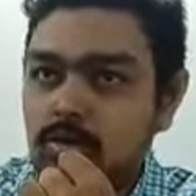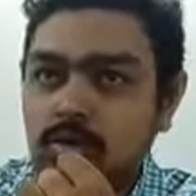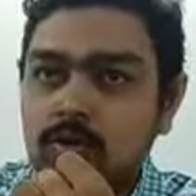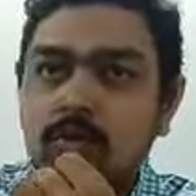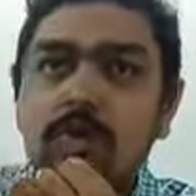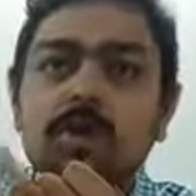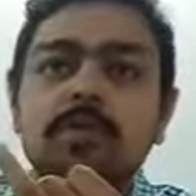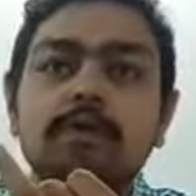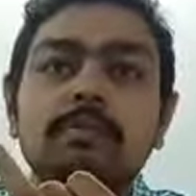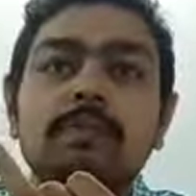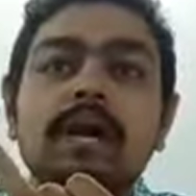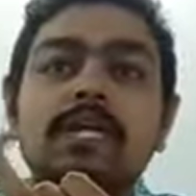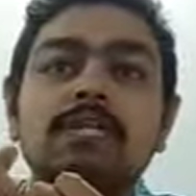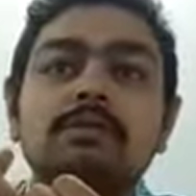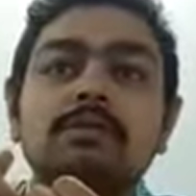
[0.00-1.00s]
what is the
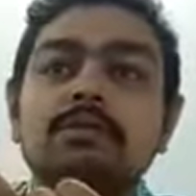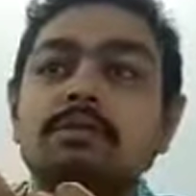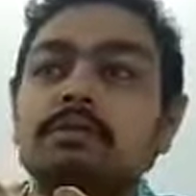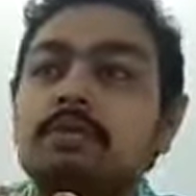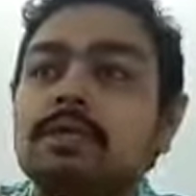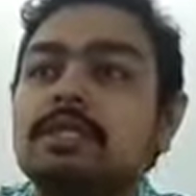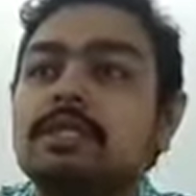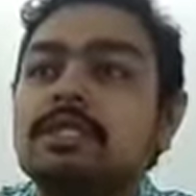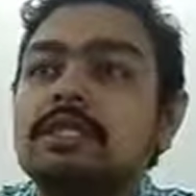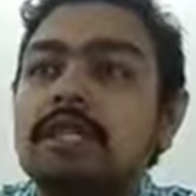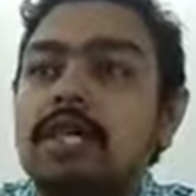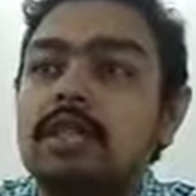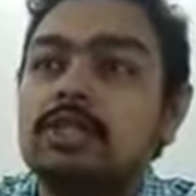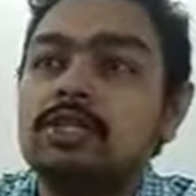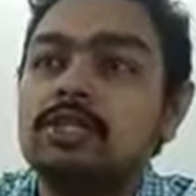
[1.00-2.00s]
maximum
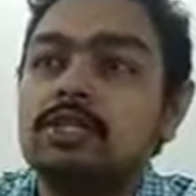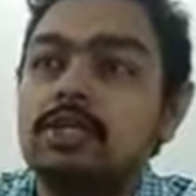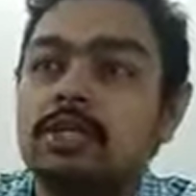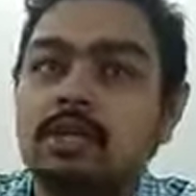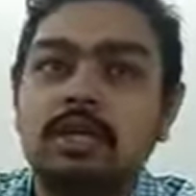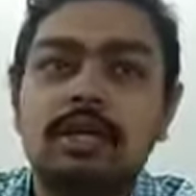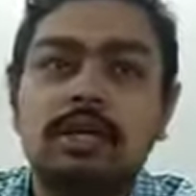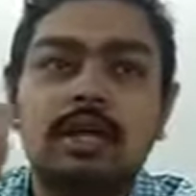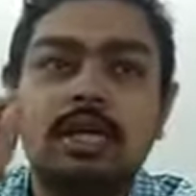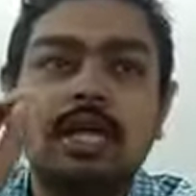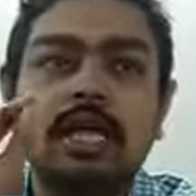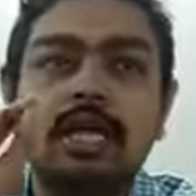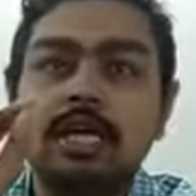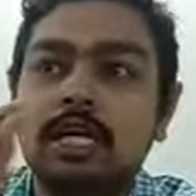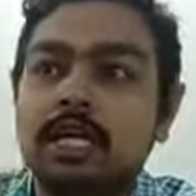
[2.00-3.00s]
percentage
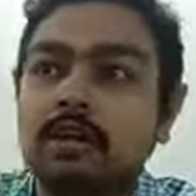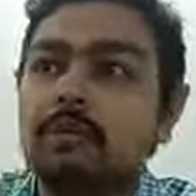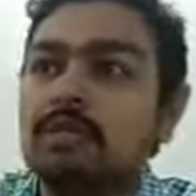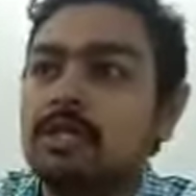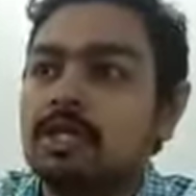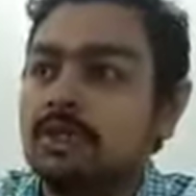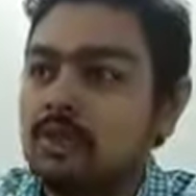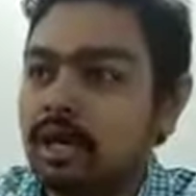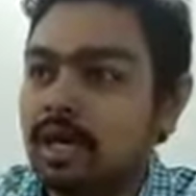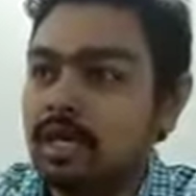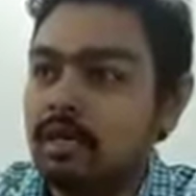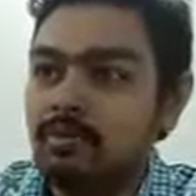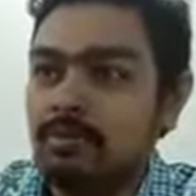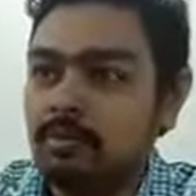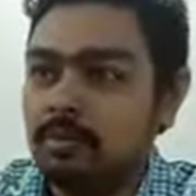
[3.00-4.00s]
linked commission you can
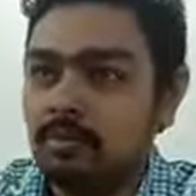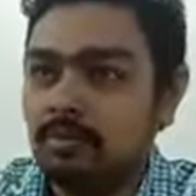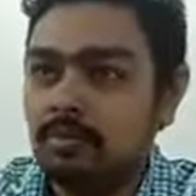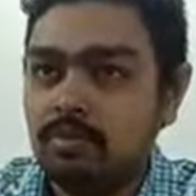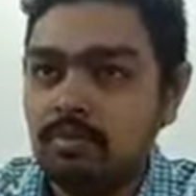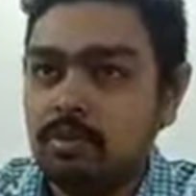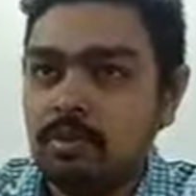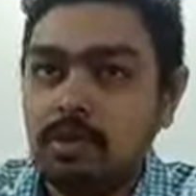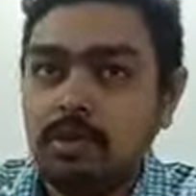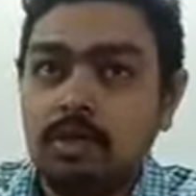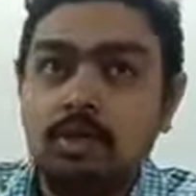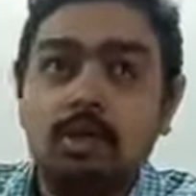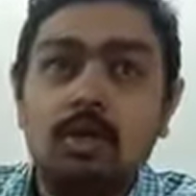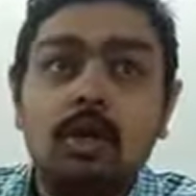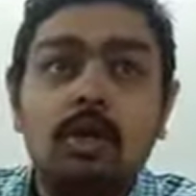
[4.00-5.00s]
give him.
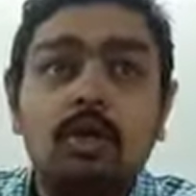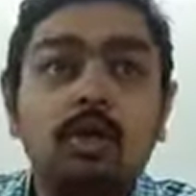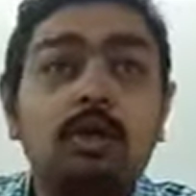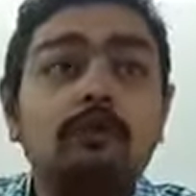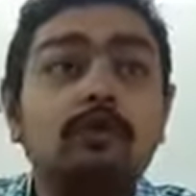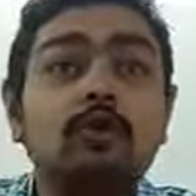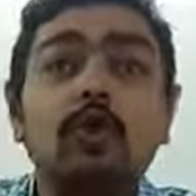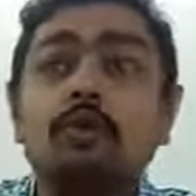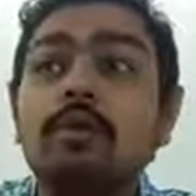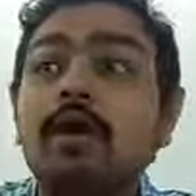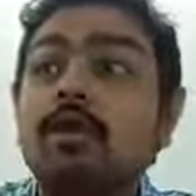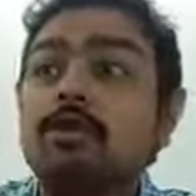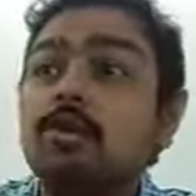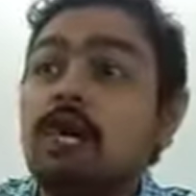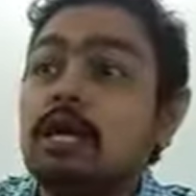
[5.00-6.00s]
You have to go back
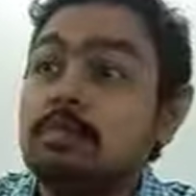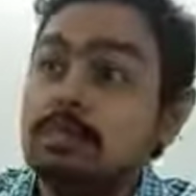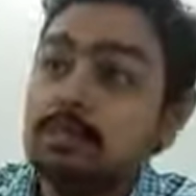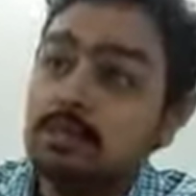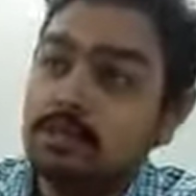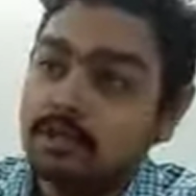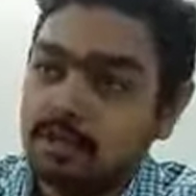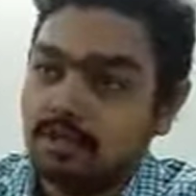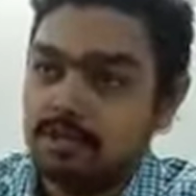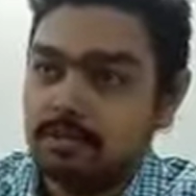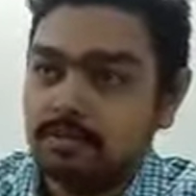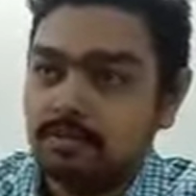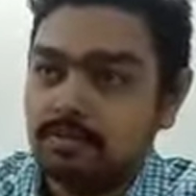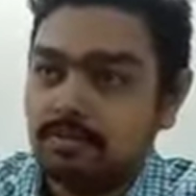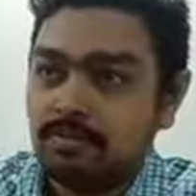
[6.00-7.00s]
to your IPCC
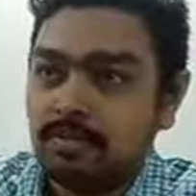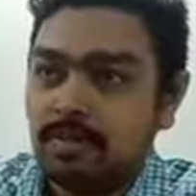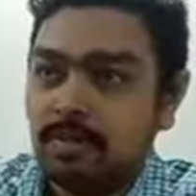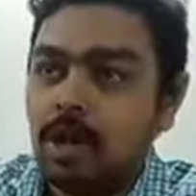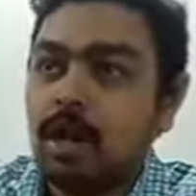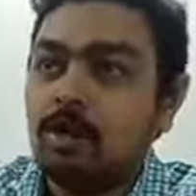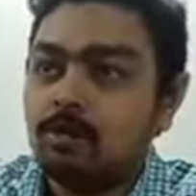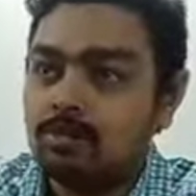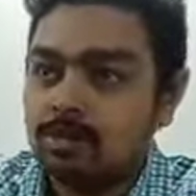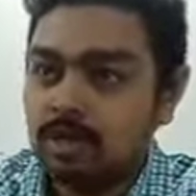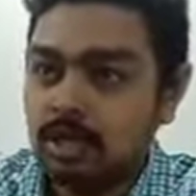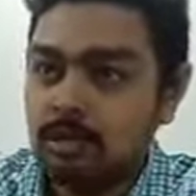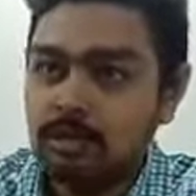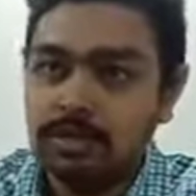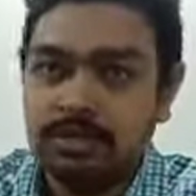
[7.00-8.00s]
account
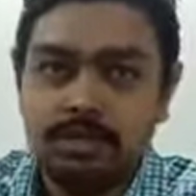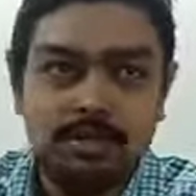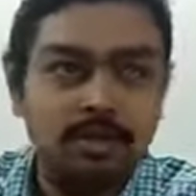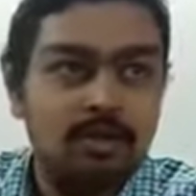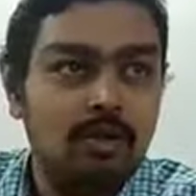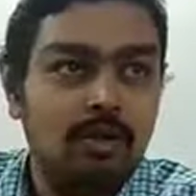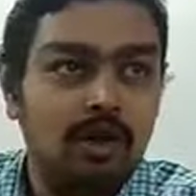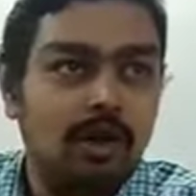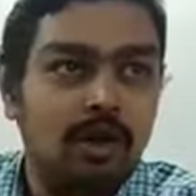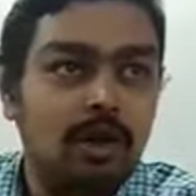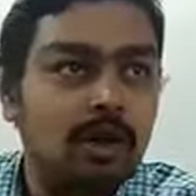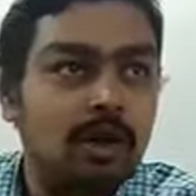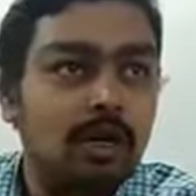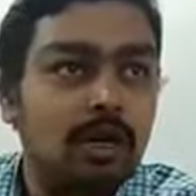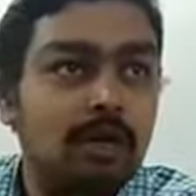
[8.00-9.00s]
syllabus,
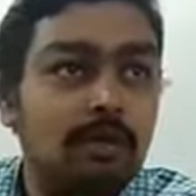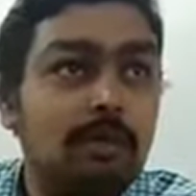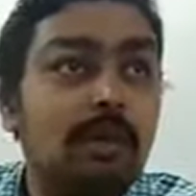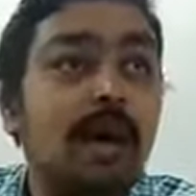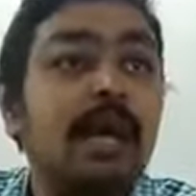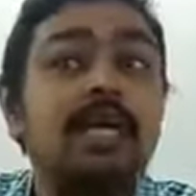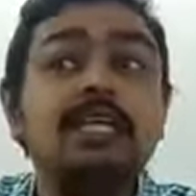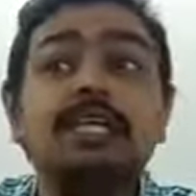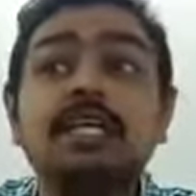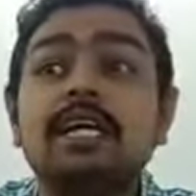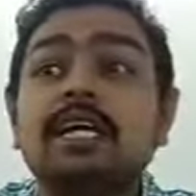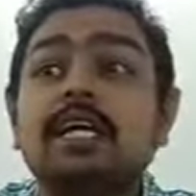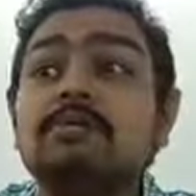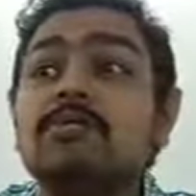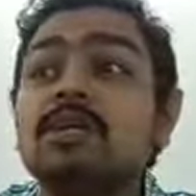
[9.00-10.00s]
managerial
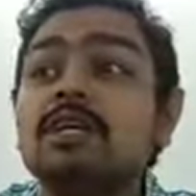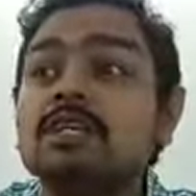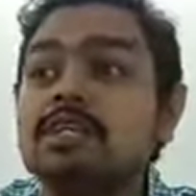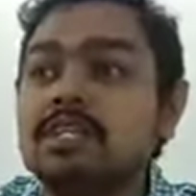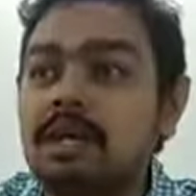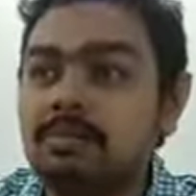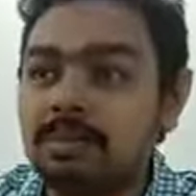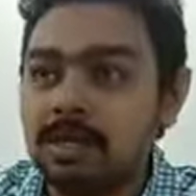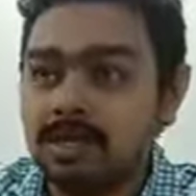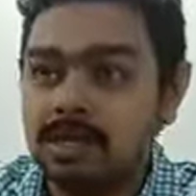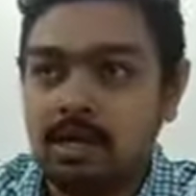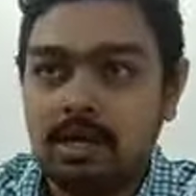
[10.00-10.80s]
remuneration chapter.